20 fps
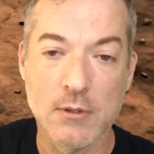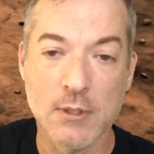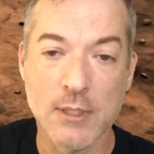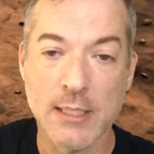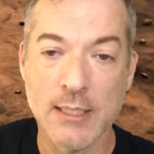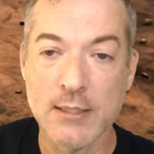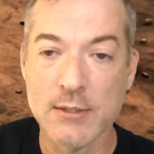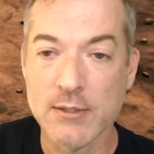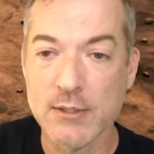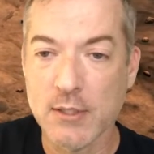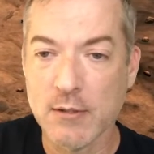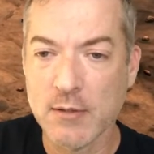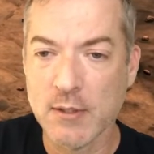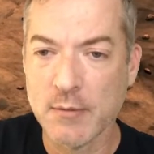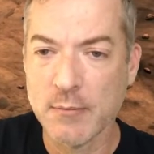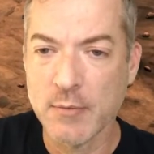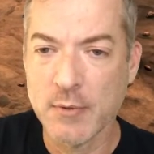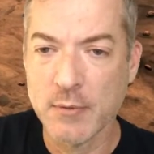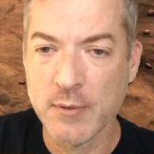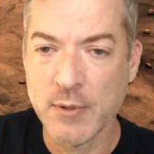All right,
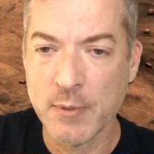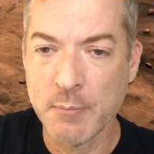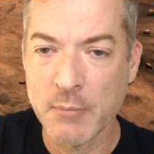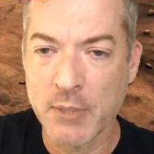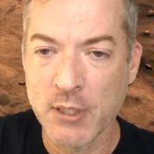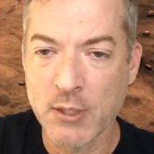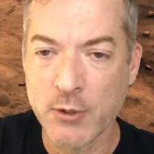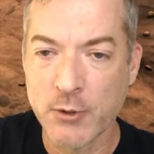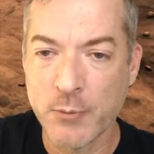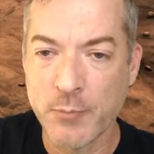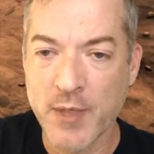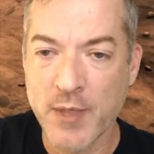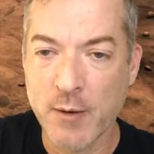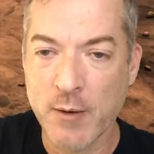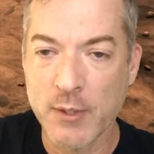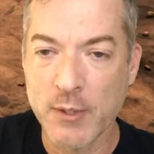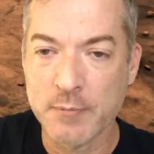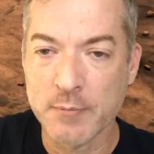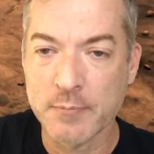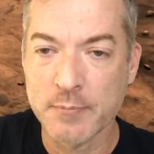so I'm going to loop
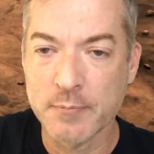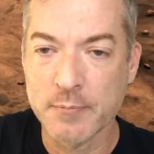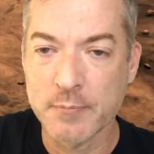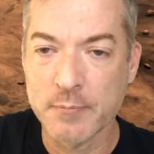that one.